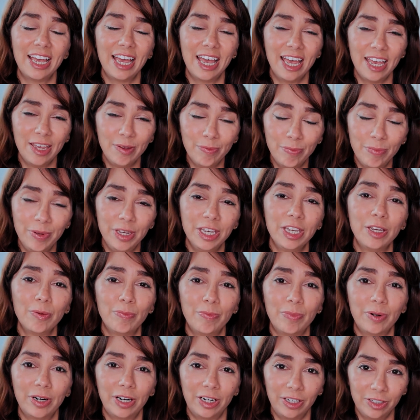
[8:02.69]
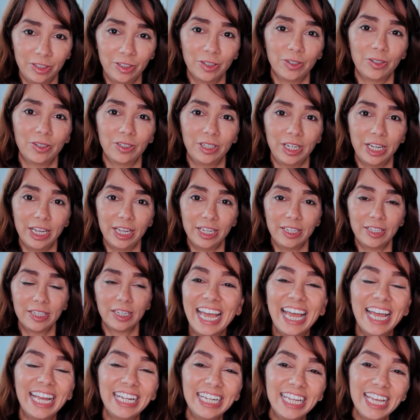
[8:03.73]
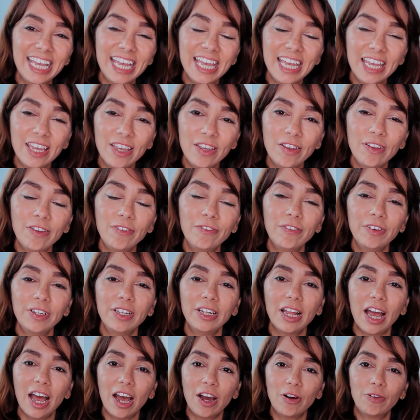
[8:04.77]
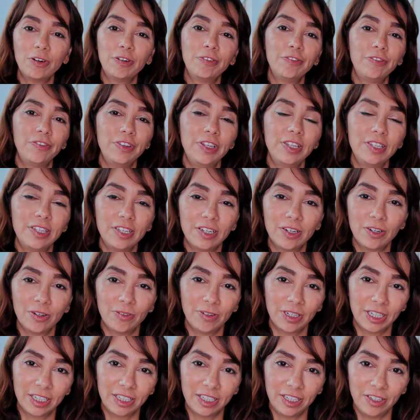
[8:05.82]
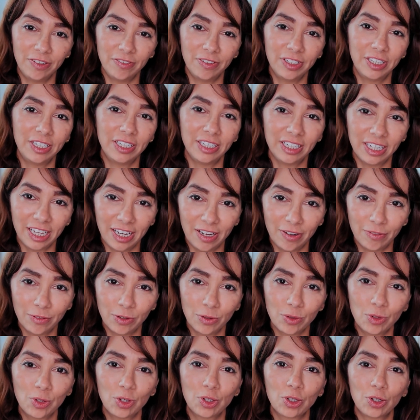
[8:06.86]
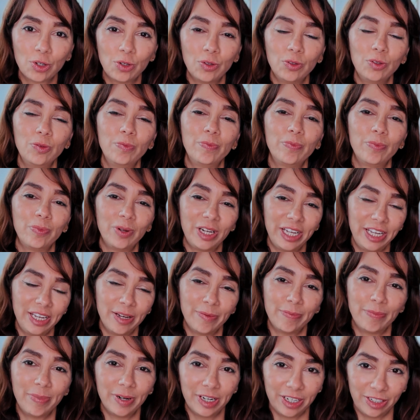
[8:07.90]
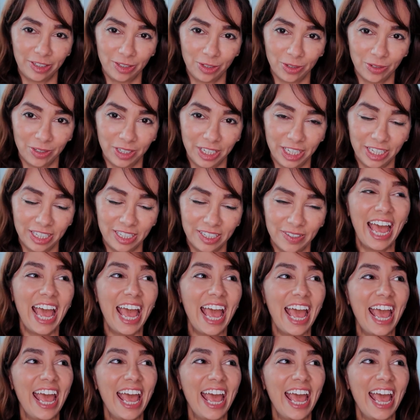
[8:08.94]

a big part on it. And even our physical activity levels could play a part on it.